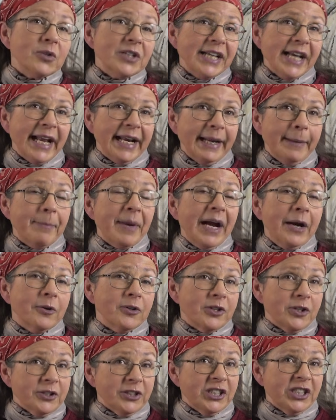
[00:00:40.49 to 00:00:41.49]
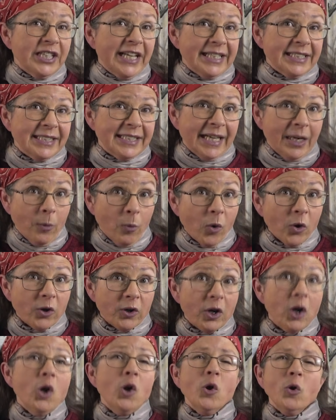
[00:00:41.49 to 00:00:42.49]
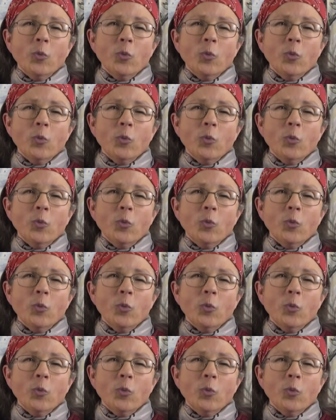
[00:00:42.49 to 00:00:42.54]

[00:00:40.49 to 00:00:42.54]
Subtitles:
DNA parentage testing work,